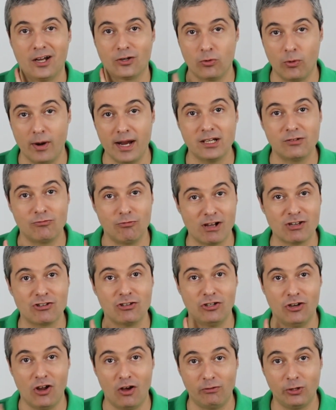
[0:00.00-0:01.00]
great
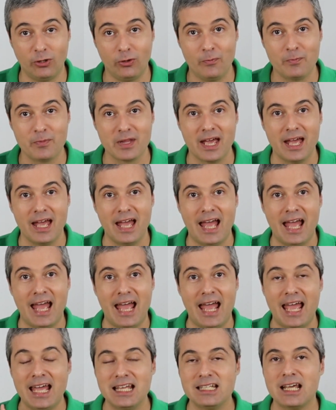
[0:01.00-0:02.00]
Russian novel.
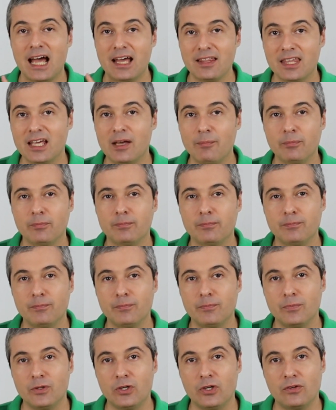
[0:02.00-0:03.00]
And I think
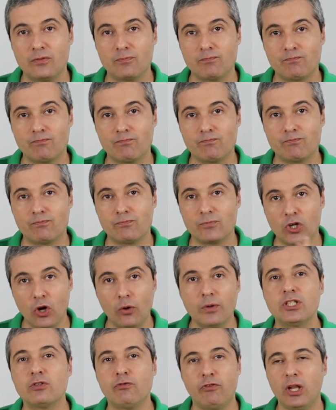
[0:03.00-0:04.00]
I'm
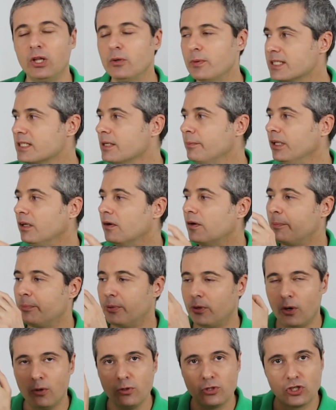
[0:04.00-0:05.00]
going to follow a similar
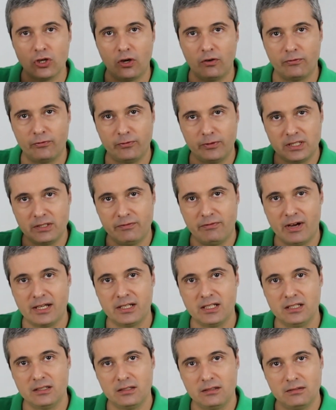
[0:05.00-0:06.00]
approach of
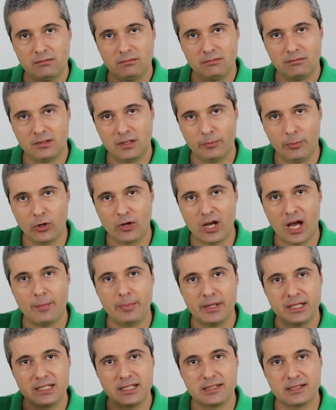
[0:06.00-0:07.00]
dividing the book
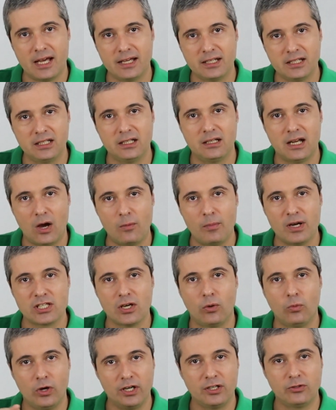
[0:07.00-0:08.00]
up and deciding how much
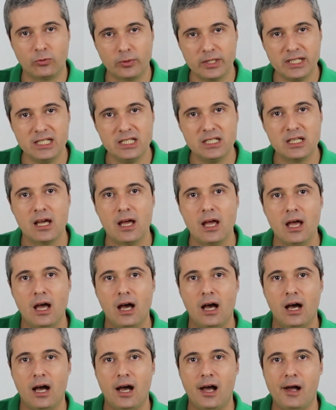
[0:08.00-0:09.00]
I want to read
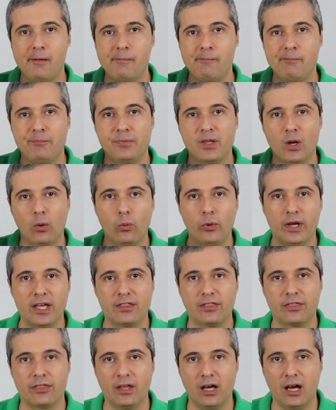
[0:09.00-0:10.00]
with